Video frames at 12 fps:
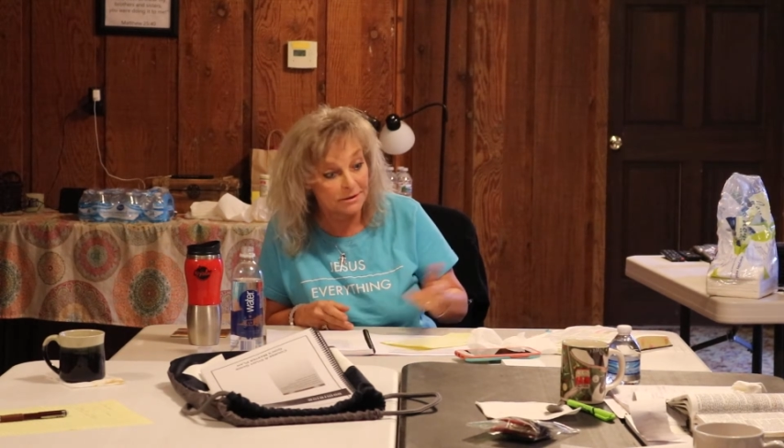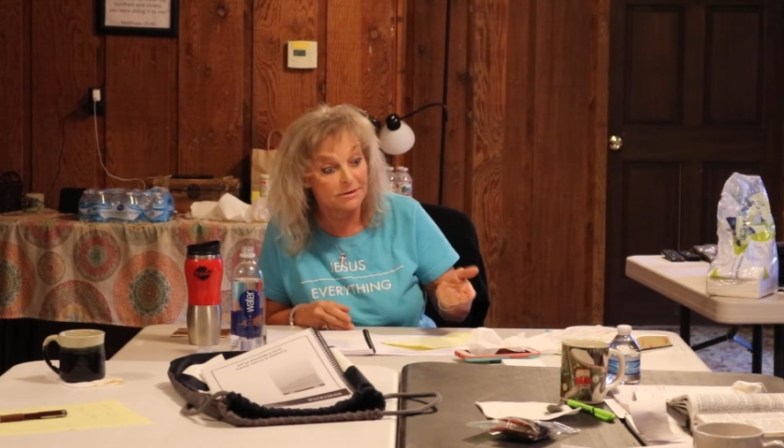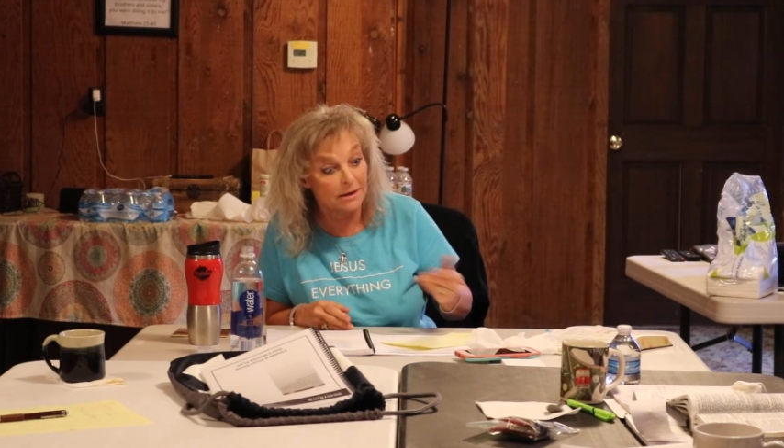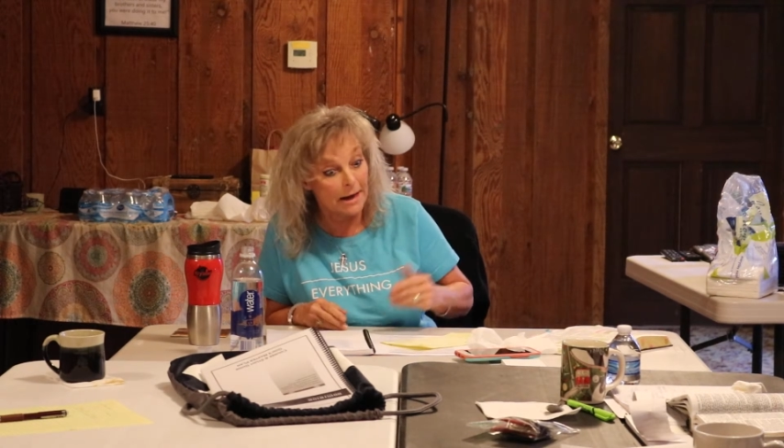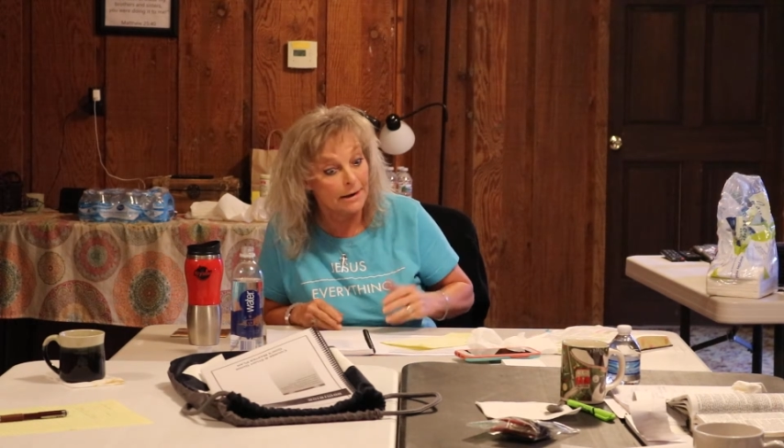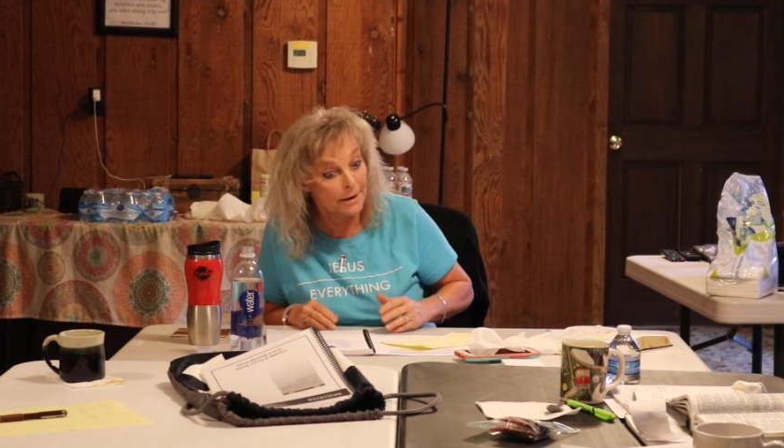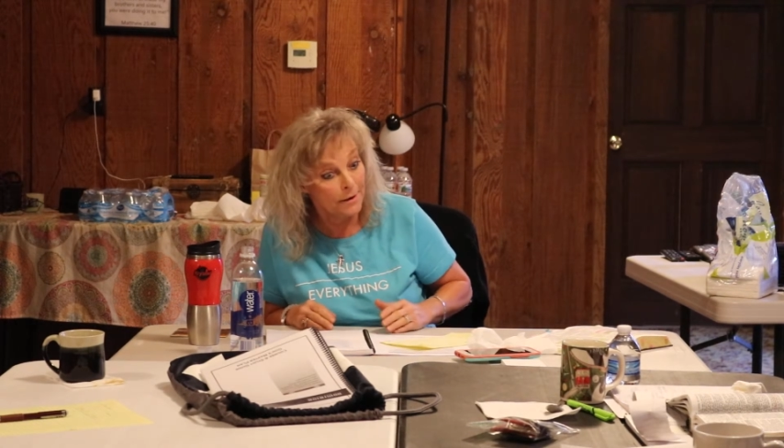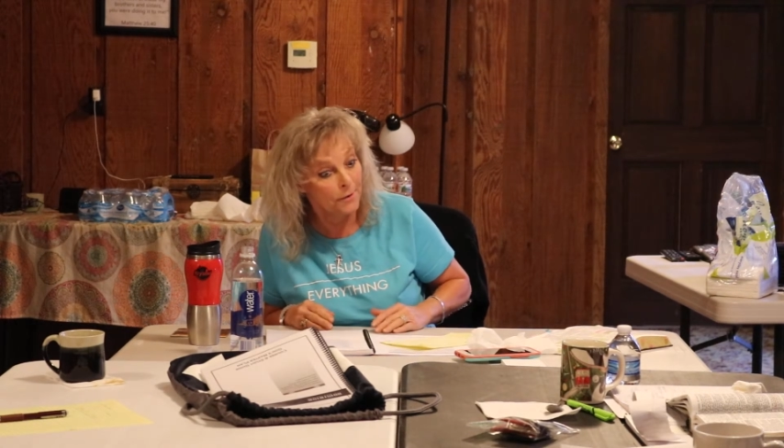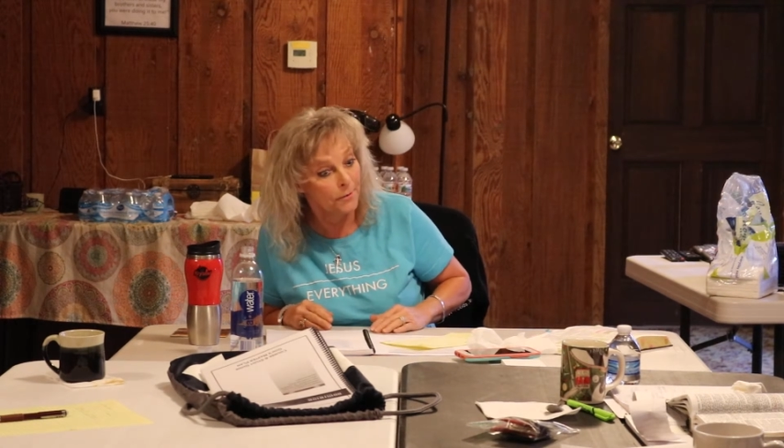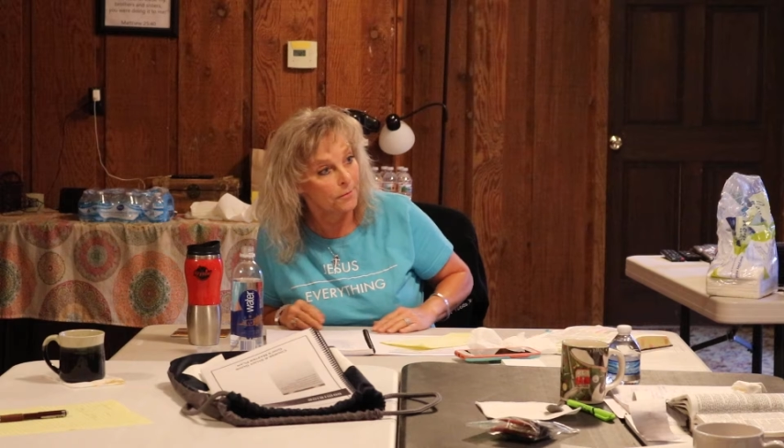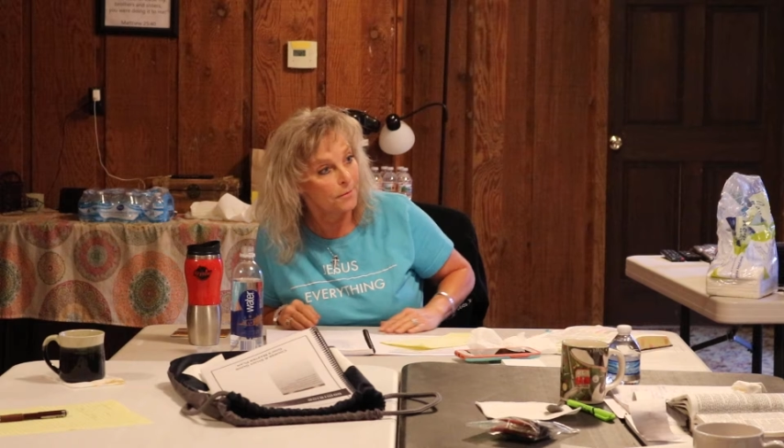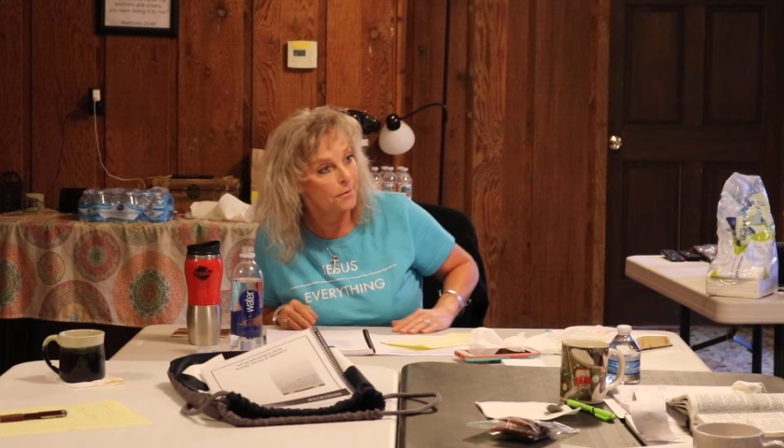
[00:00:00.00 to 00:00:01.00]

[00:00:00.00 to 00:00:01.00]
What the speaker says: I said, I know.